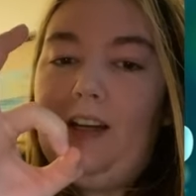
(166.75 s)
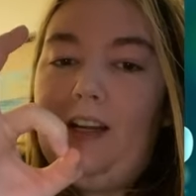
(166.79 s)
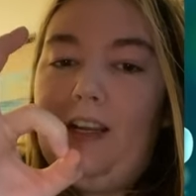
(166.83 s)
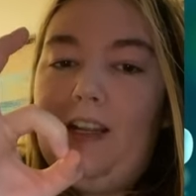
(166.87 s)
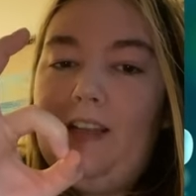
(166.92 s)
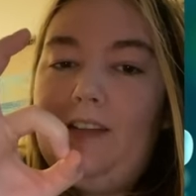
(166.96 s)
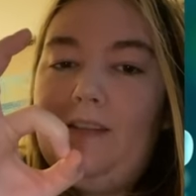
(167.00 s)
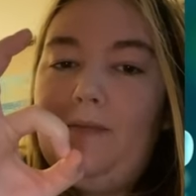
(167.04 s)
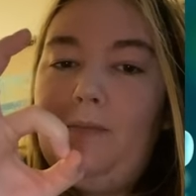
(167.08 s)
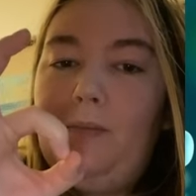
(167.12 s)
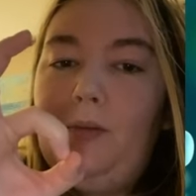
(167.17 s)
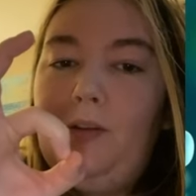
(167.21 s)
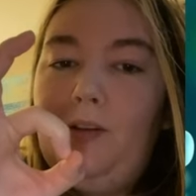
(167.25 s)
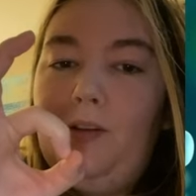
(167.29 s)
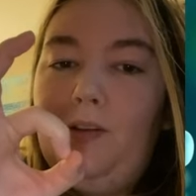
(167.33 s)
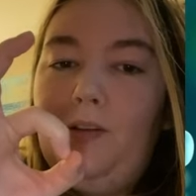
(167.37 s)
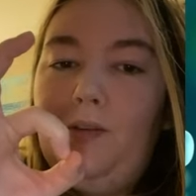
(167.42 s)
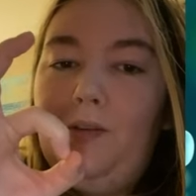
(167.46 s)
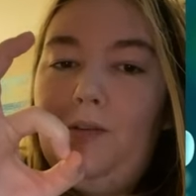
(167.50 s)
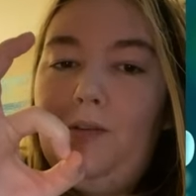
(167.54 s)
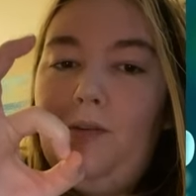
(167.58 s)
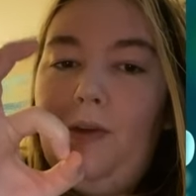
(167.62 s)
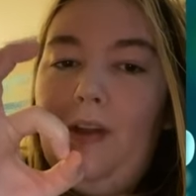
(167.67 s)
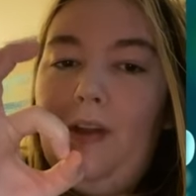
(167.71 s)
It's
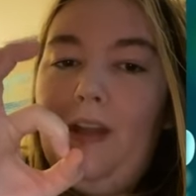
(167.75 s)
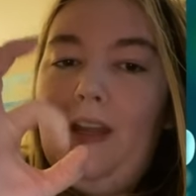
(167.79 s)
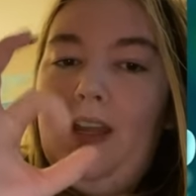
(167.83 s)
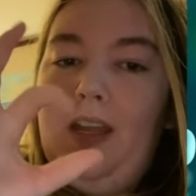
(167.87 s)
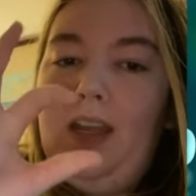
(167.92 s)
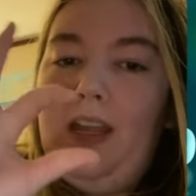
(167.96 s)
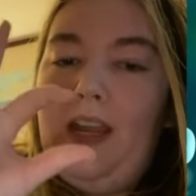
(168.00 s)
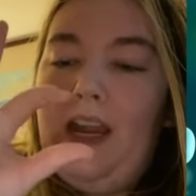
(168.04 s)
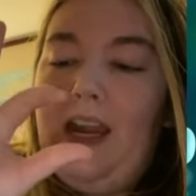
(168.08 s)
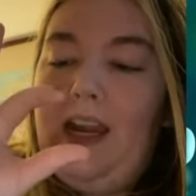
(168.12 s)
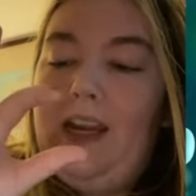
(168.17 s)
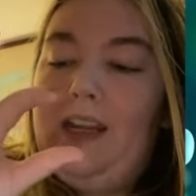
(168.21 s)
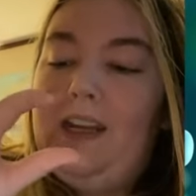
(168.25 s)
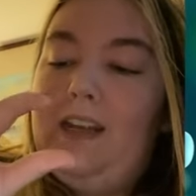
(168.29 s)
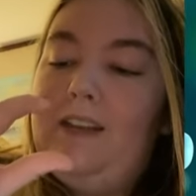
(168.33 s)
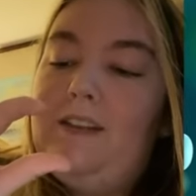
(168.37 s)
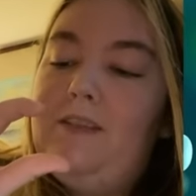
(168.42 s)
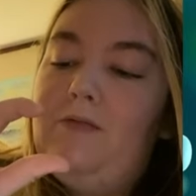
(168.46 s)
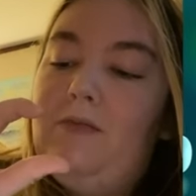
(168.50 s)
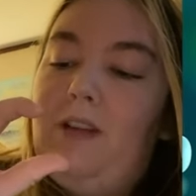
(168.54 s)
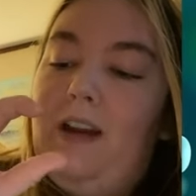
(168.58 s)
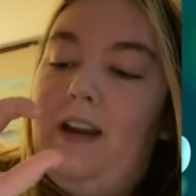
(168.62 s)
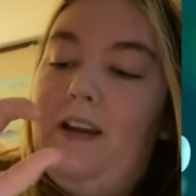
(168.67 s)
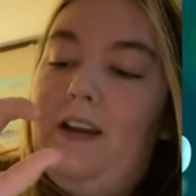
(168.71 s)
blue and
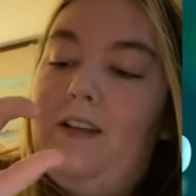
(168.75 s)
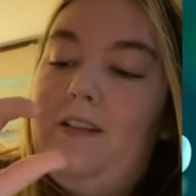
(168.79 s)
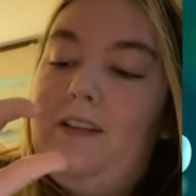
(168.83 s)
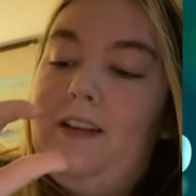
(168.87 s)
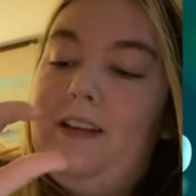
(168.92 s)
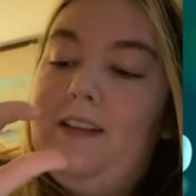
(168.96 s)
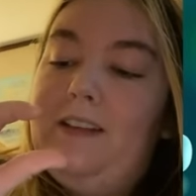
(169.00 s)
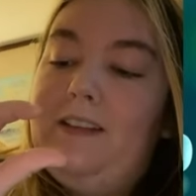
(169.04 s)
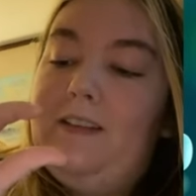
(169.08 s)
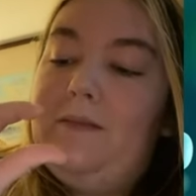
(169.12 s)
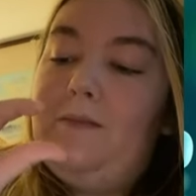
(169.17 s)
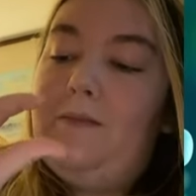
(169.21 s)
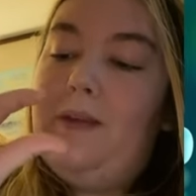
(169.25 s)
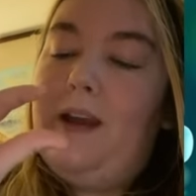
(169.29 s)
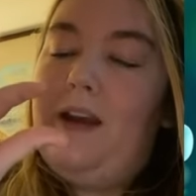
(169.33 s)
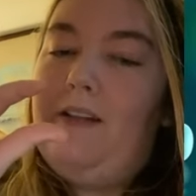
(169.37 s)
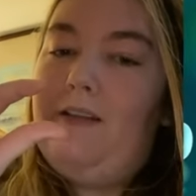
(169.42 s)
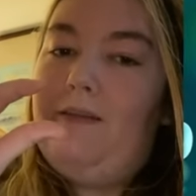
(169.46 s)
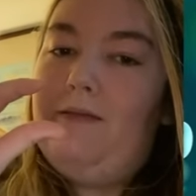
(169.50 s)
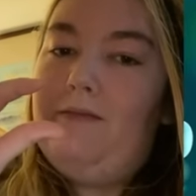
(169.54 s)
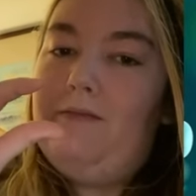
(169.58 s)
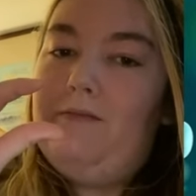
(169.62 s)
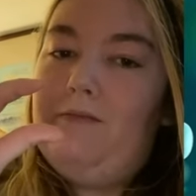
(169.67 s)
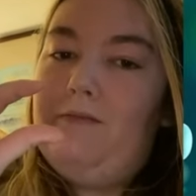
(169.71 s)
it's round. It's
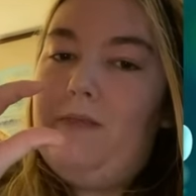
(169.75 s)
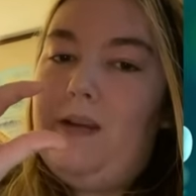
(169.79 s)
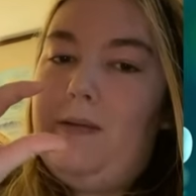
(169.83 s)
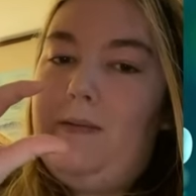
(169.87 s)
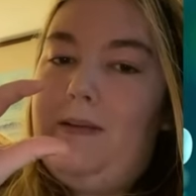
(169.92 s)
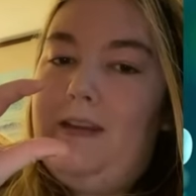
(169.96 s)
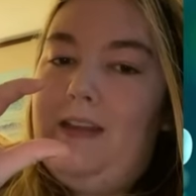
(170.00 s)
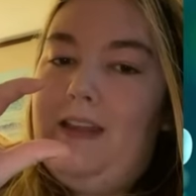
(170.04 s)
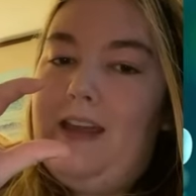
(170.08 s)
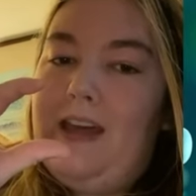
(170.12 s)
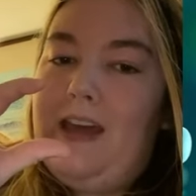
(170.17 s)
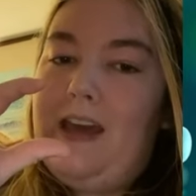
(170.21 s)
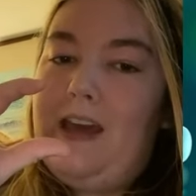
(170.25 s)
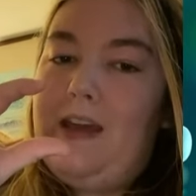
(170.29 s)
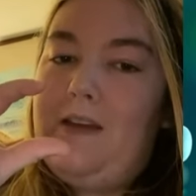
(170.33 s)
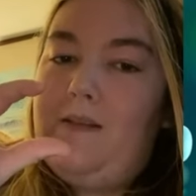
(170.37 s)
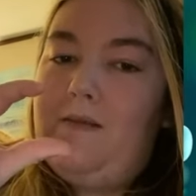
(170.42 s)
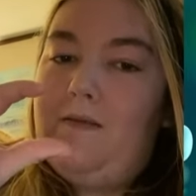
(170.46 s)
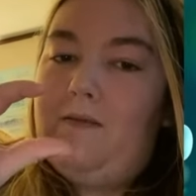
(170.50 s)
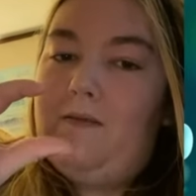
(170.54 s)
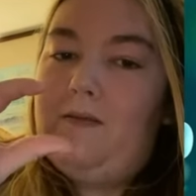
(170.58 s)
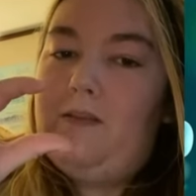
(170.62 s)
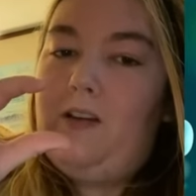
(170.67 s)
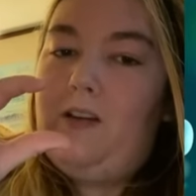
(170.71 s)
about maybe that
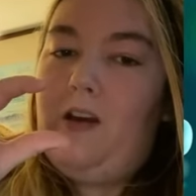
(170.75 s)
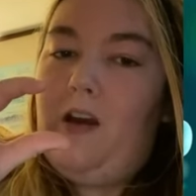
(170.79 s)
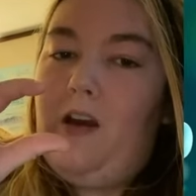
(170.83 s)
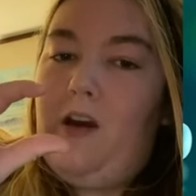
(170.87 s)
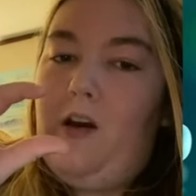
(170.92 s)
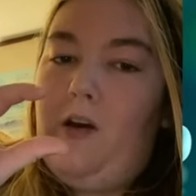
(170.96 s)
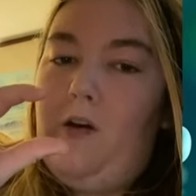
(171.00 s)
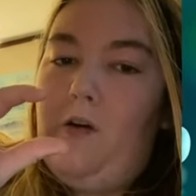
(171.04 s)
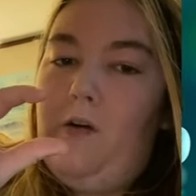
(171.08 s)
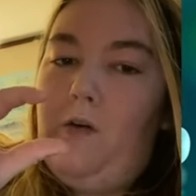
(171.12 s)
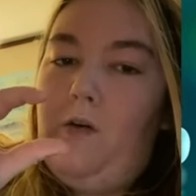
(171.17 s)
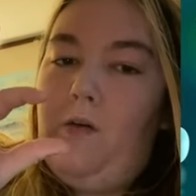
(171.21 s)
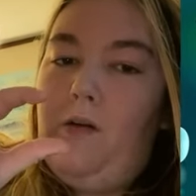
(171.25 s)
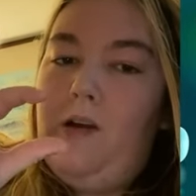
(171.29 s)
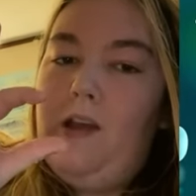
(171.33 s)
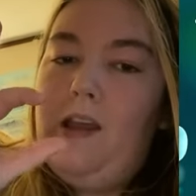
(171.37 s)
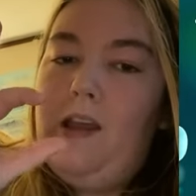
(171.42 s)
tall,